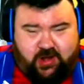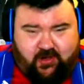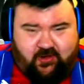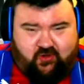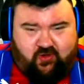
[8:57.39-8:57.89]

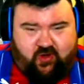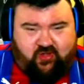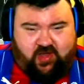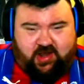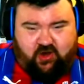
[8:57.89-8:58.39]
low
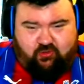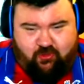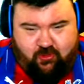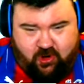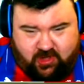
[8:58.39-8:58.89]
cross and a
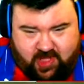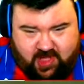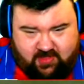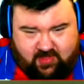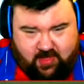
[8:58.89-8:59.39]
rocket
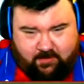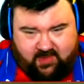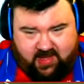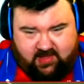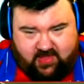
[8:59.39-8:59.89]
into the
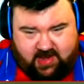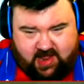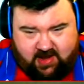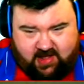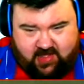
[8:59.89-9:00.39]
back of the
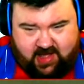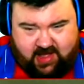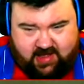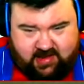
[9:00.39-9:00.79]
net like that.